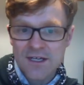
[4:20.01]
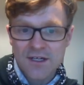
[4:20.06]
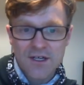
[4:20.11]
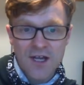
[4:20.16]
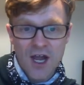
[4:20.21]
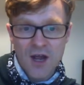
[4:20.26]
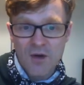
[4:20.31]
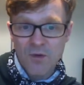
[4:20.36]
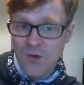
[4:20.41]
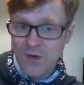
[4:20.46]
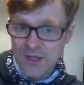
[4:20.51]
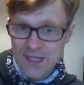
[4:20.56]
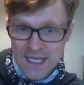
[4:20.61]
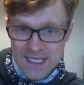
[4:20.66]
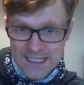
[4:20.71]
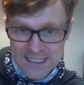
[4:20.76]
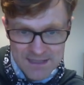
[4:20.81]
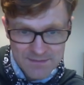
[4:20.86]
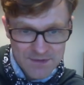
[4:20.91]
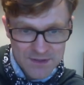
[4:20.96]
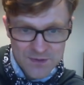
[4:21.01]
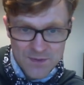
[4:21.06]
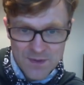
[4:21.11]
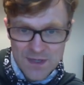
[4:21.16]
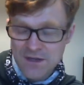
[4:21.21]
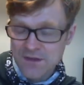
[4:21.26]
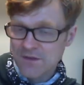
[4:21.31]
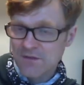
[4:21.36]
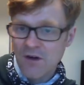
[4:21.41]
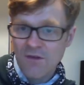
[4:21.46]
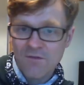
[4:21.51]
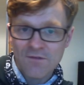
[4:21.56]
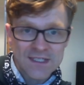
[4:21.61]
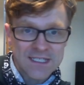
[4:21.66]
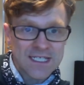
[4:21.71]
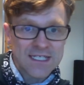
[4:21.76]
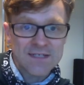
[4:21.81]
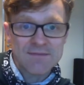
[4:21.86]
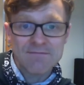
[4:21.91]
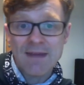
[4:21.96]
coordinating between other
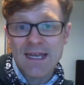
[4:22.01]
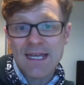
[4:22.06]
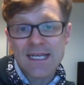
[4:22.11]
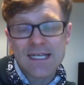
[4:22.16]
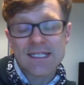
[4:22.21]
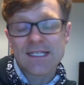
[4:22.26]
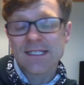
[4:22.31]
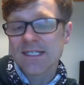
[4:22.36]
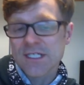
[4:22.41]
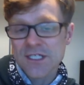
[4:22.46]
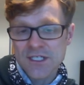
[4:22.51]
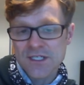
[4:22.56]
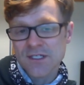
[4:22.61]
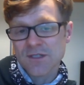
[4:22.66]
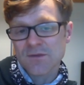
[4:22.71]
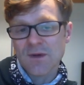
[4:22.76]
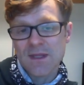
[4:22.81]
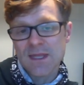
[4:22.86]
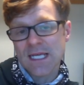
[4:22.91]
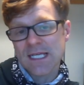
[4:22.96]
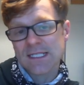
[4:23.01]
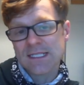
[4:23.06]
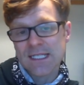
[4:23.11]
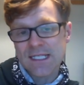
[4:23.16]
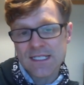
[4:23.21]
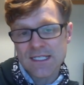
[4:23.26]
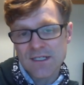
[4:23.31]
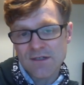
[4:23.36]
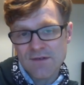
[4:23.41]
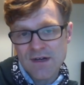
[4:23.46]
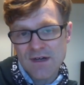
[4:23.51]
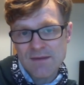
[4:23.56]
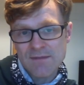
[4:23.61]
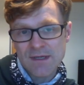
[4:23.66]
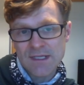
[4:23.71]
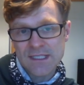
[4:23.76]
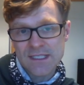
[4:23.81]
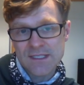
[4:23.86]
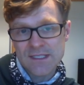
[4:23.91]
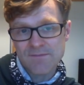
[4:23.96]
offices and making decisions when there's
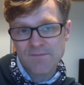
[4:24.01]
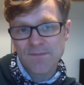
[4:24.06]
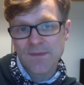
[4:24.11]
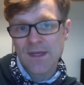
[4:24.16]
disagreements.